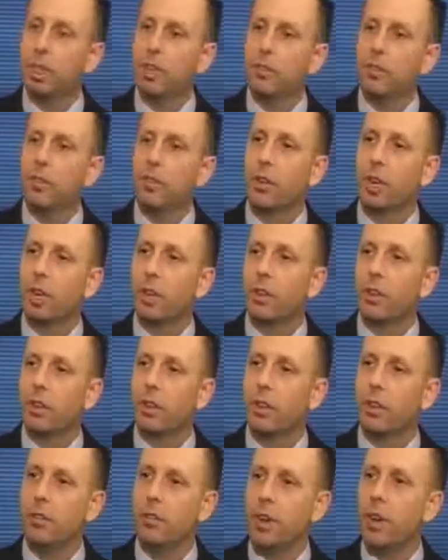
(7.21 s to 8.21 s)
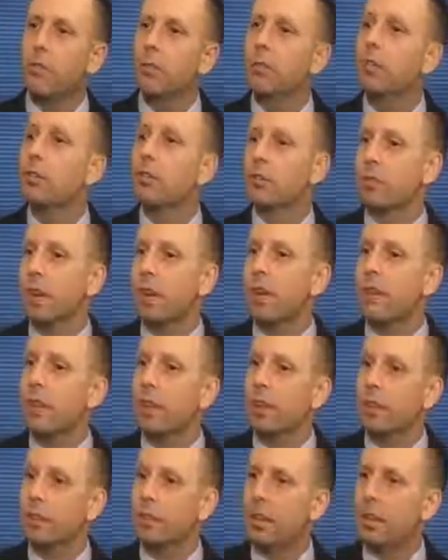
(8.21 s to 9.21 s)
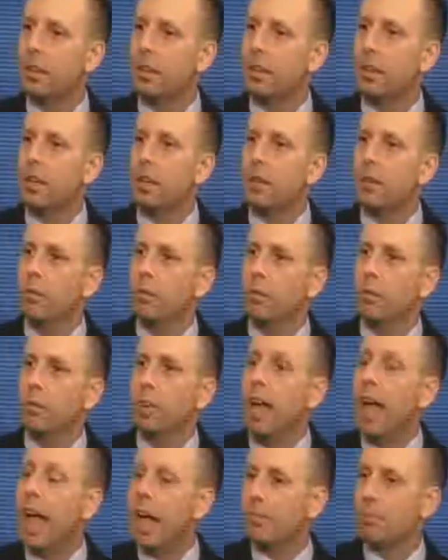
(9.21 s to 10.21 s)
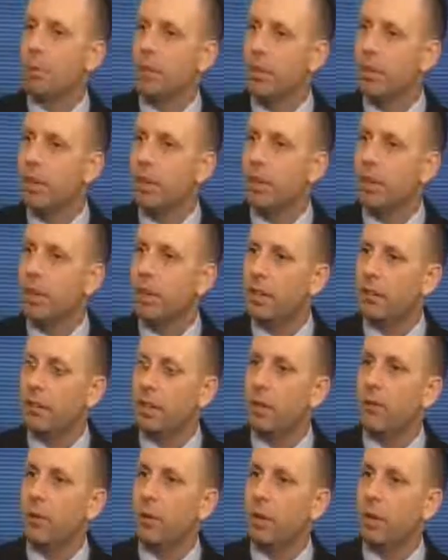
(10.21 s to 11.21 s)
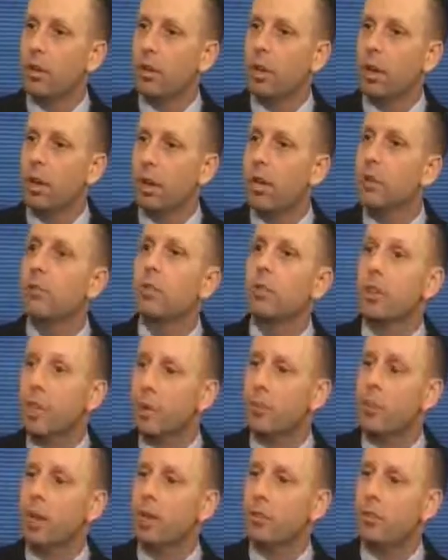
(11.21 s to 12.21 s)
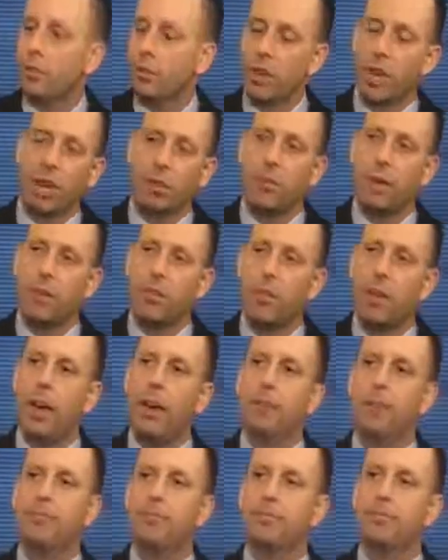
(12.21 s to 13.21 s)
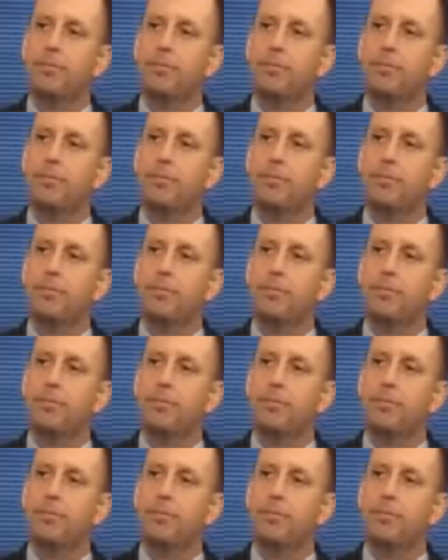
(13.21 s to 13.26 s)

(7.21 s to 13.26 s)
So Carolyn, you've had a recent trade that was in Apple that set up for you on an intraday basis. Talk about that.